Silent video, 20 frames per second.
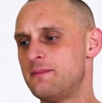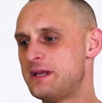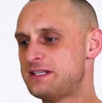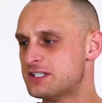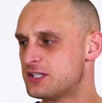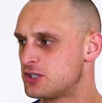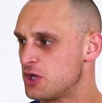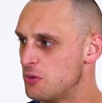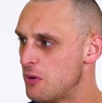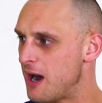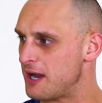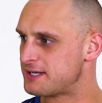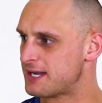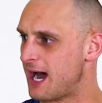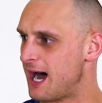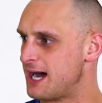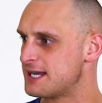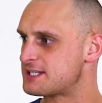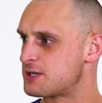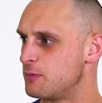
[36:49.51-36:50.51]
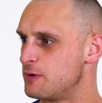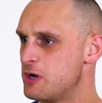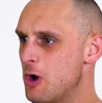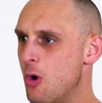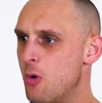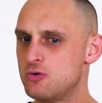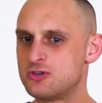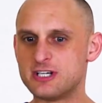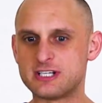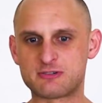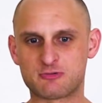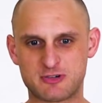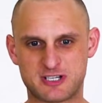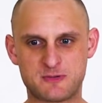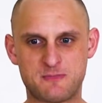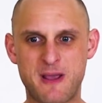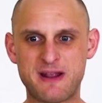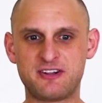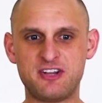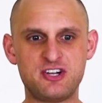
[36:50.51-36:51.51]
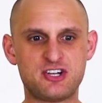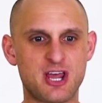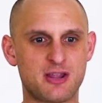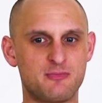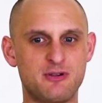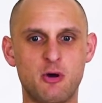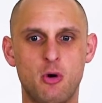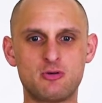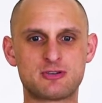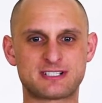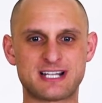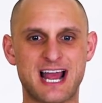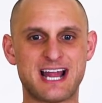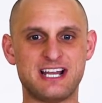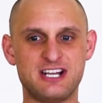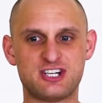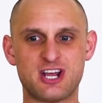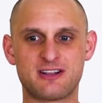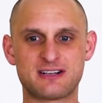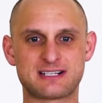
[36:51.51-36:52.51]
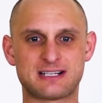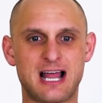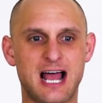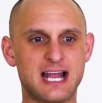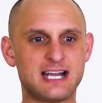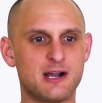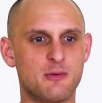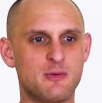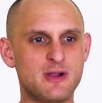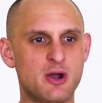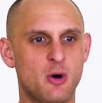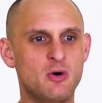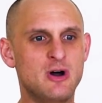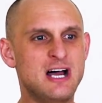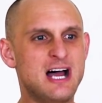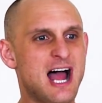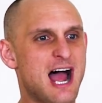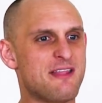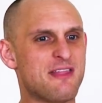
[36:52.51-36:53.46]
Is it too hard to ask that we all just respect each other? We all stay in each other's lane and we all...